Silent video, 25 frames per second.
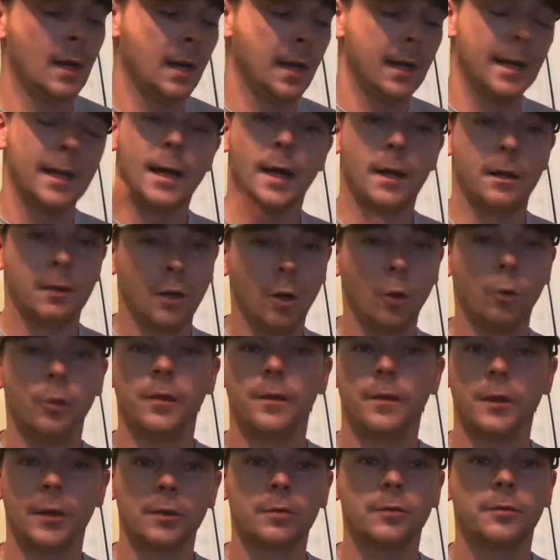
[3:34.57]
and I know
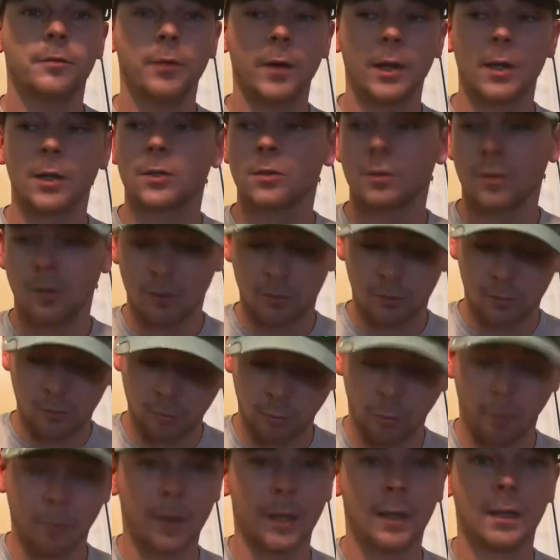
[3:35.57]
that there's fish
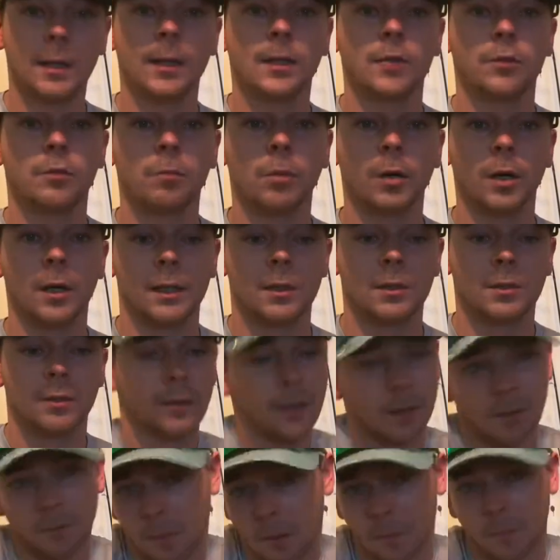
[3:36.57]
swimming in this bridge.
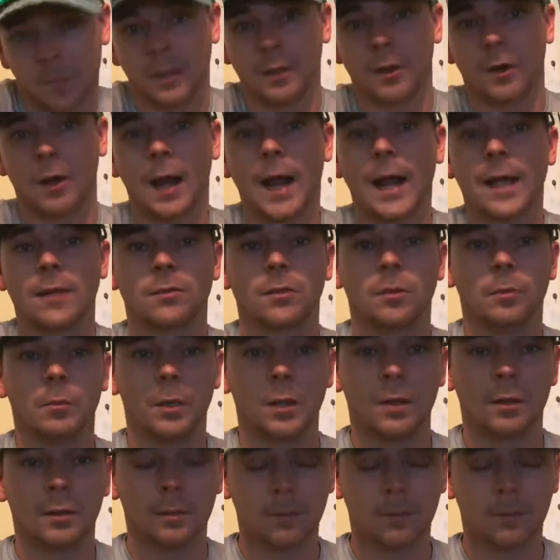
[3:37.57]
There has to be.